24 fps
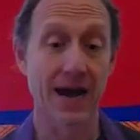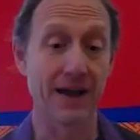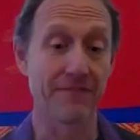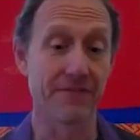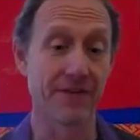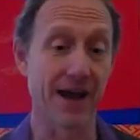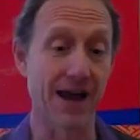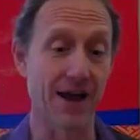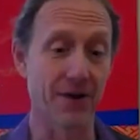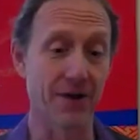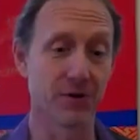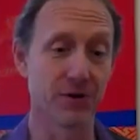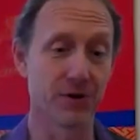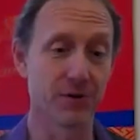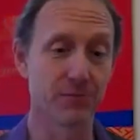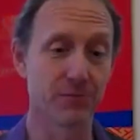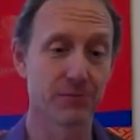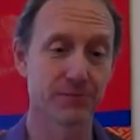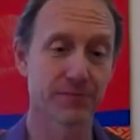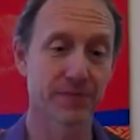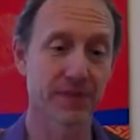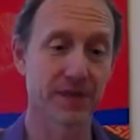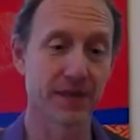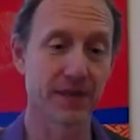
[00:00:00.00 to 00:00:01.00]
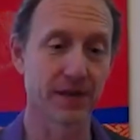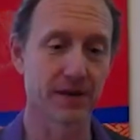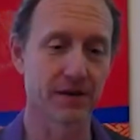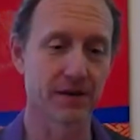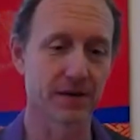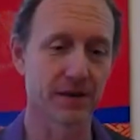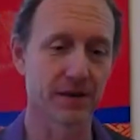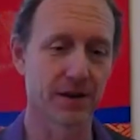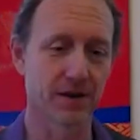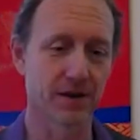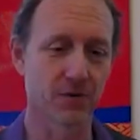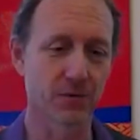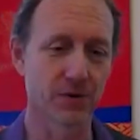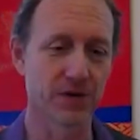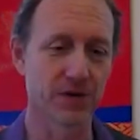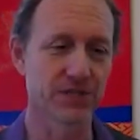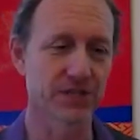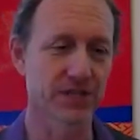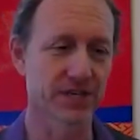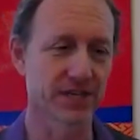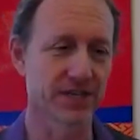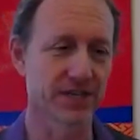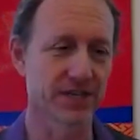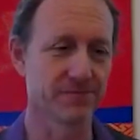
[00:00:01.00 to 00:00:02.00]
I found in, in a
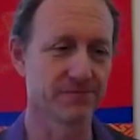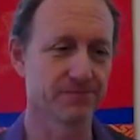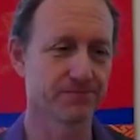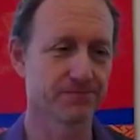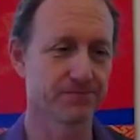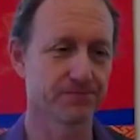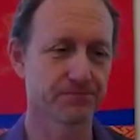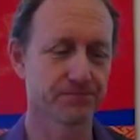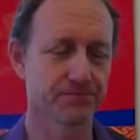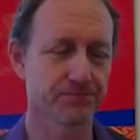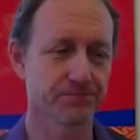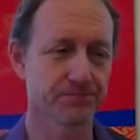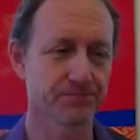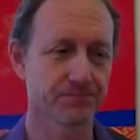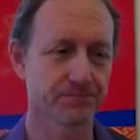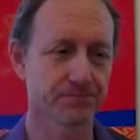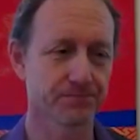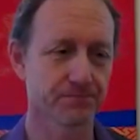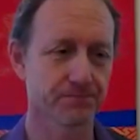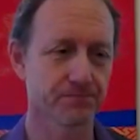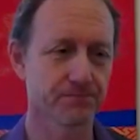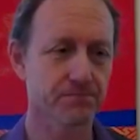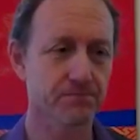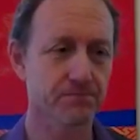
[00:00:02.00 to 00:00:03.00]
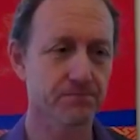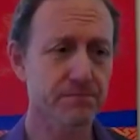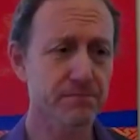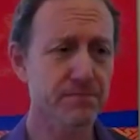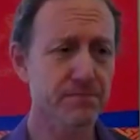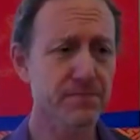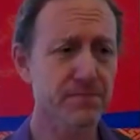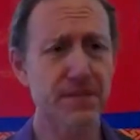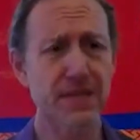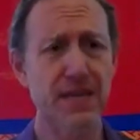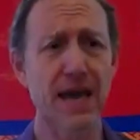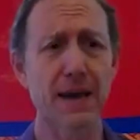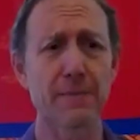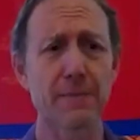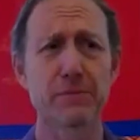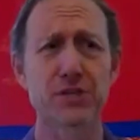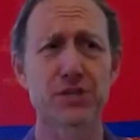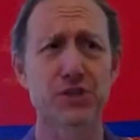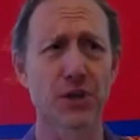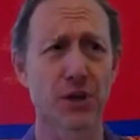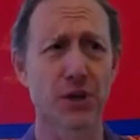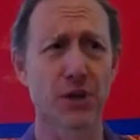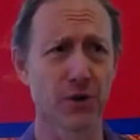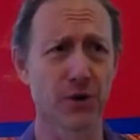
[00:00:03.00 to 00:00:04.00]
recent
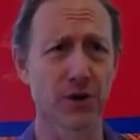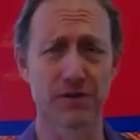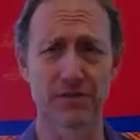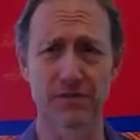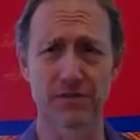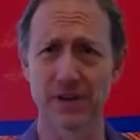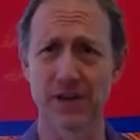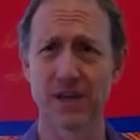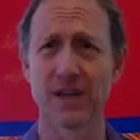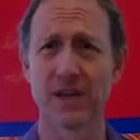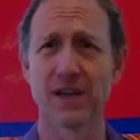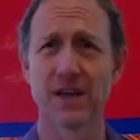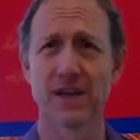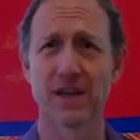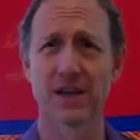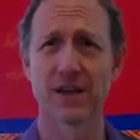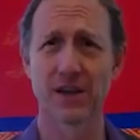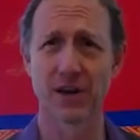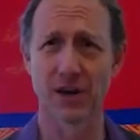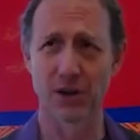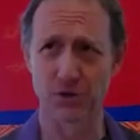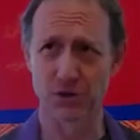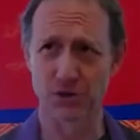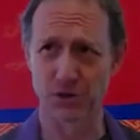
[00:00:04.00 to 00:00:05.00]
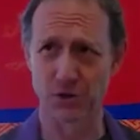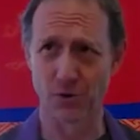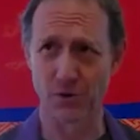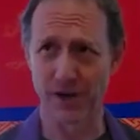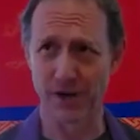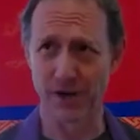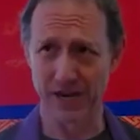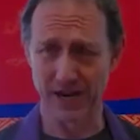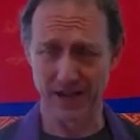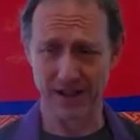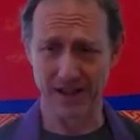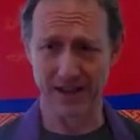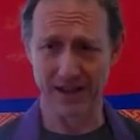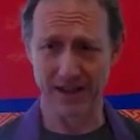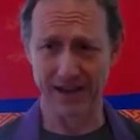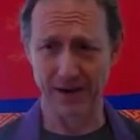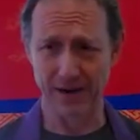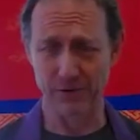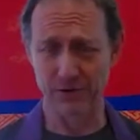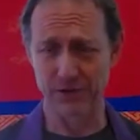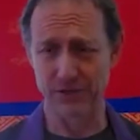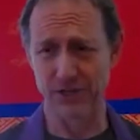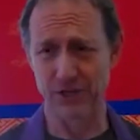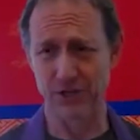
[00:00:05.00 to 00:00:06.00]
episode of, you know, storytelling, I
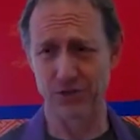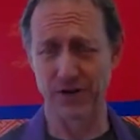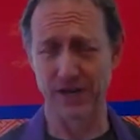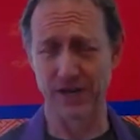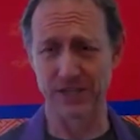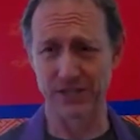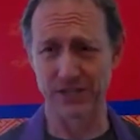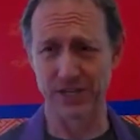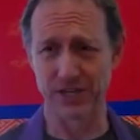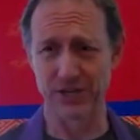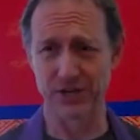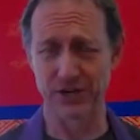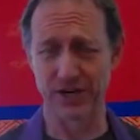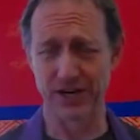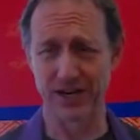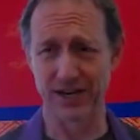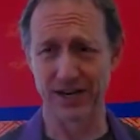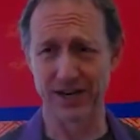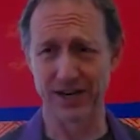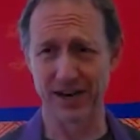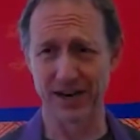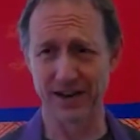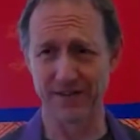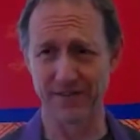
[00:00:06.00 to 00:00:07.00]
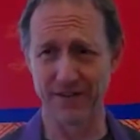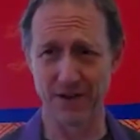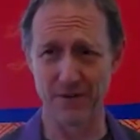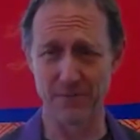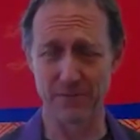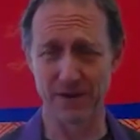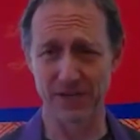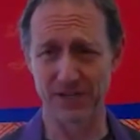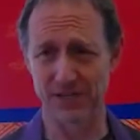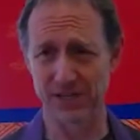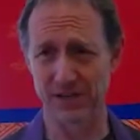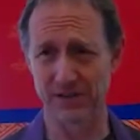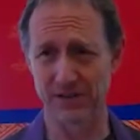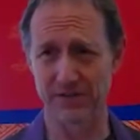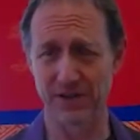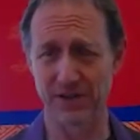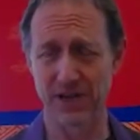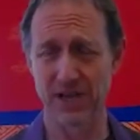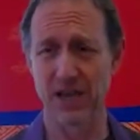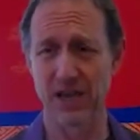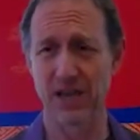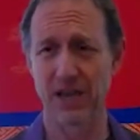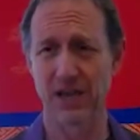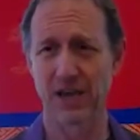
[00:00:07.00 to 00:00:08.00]
was in transition and I found myself,
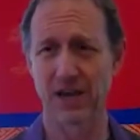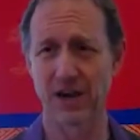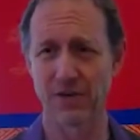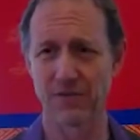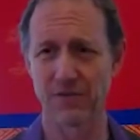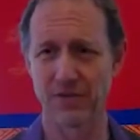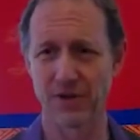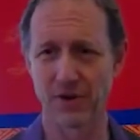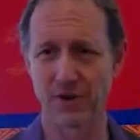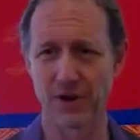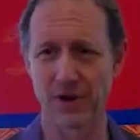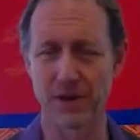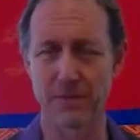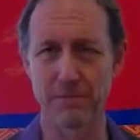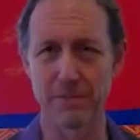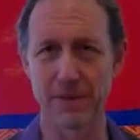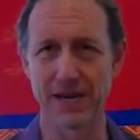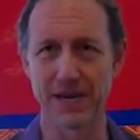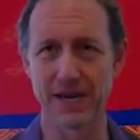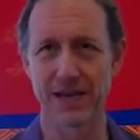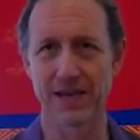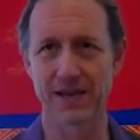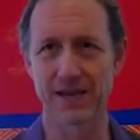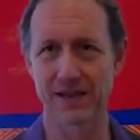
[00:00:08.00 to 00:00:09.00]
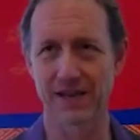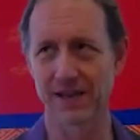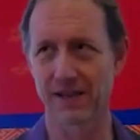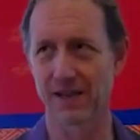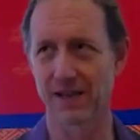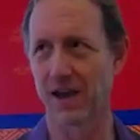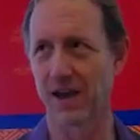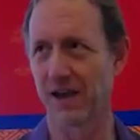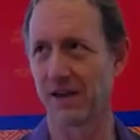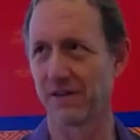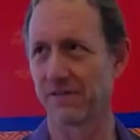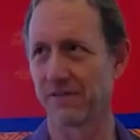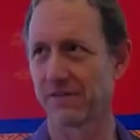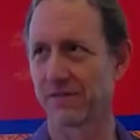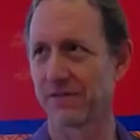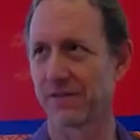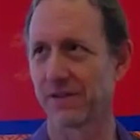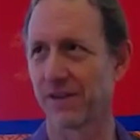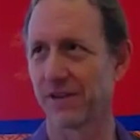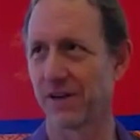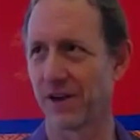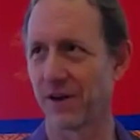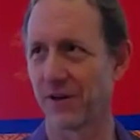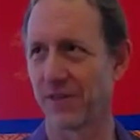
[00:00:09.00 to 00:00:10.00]
you know, very immediately alive,
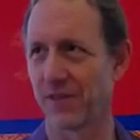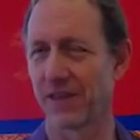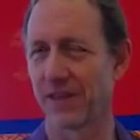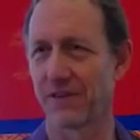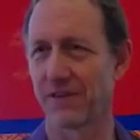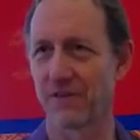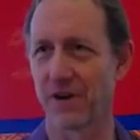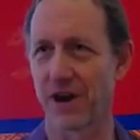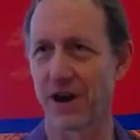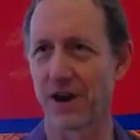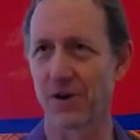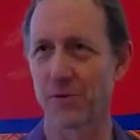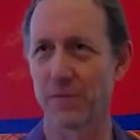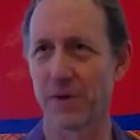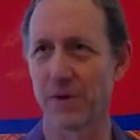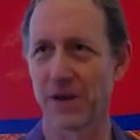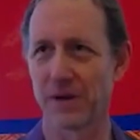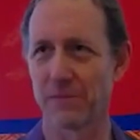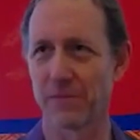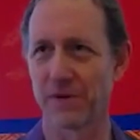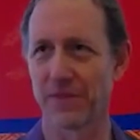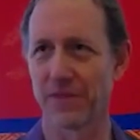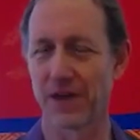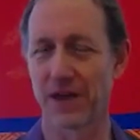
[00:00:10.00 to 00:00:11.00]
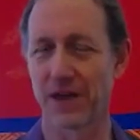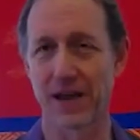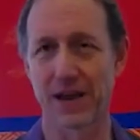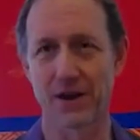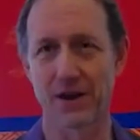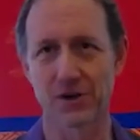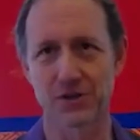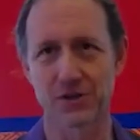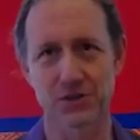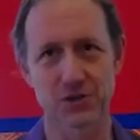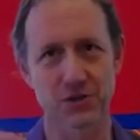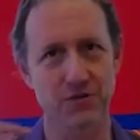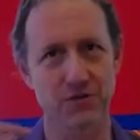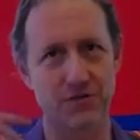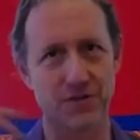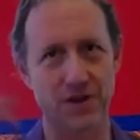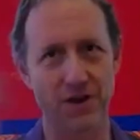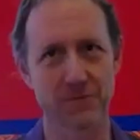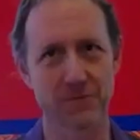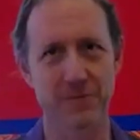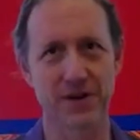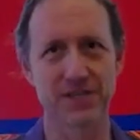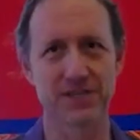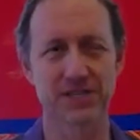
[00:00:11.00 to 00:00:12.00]
you know, in the environment. But then I also
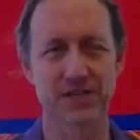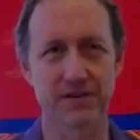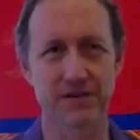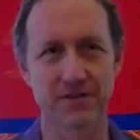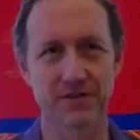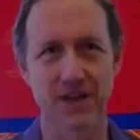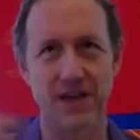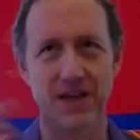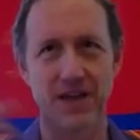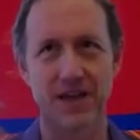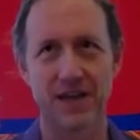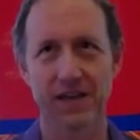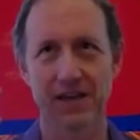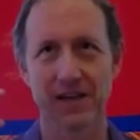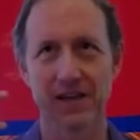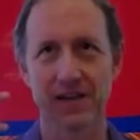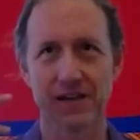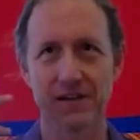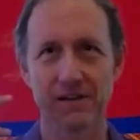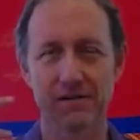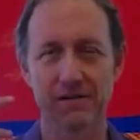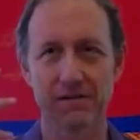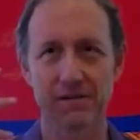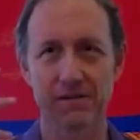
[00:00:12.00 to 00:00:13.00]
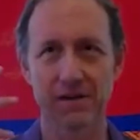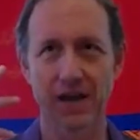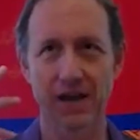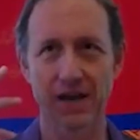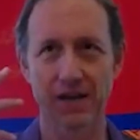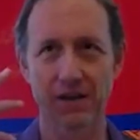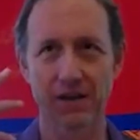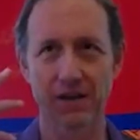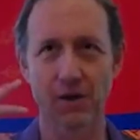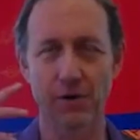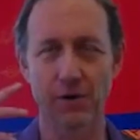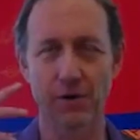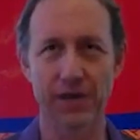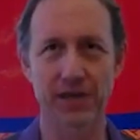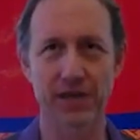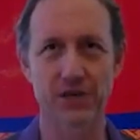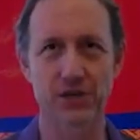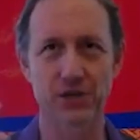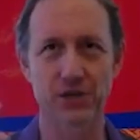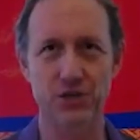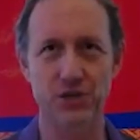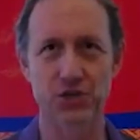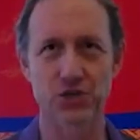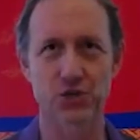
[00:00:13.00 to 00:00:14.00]
found myself in kind of going
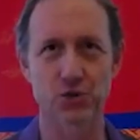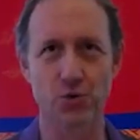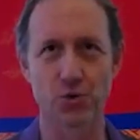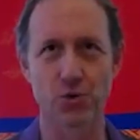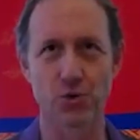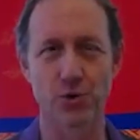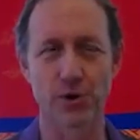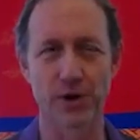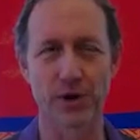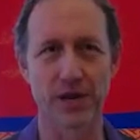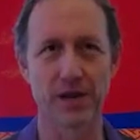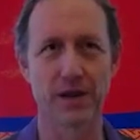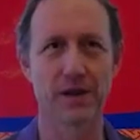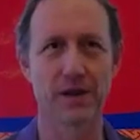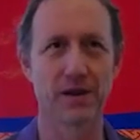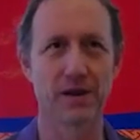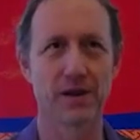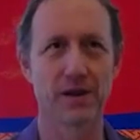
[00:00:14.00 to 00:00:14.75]
into story